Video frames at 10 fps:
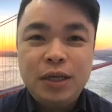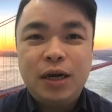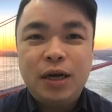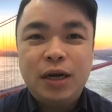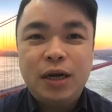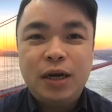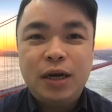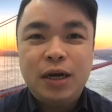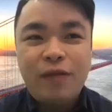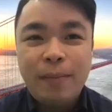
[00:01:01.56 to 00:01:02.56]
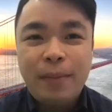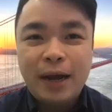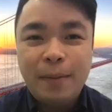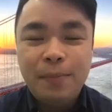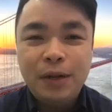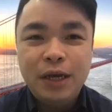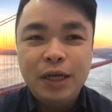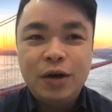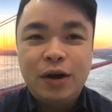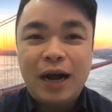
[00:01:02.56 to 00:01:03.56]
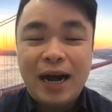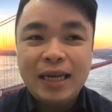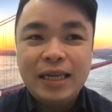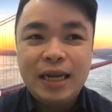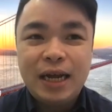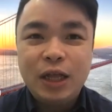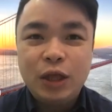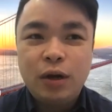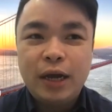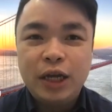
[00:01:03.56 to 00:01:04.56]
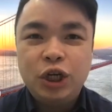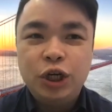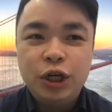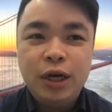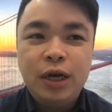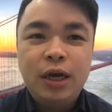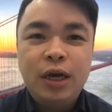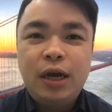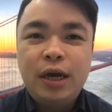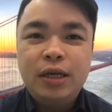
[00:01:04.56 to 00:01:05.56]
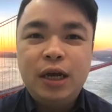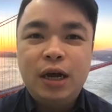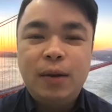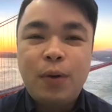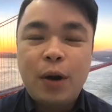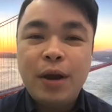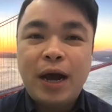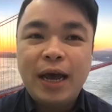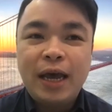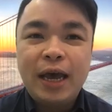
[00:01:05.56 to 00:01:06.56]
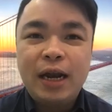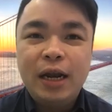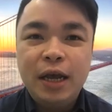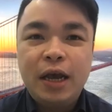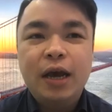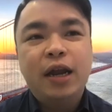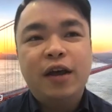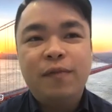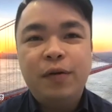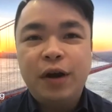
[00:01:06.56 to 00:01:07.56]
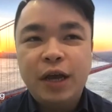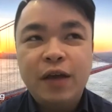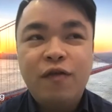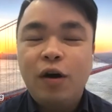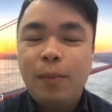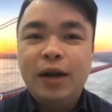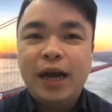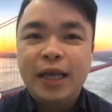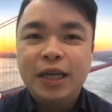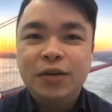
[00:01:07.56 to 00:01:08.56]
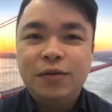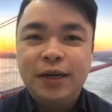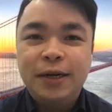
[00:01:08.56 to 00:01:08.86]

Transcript: I run my company, it's called Eyesight.sg. It's a primary eye care clinic and I've been running it for about 9 years already.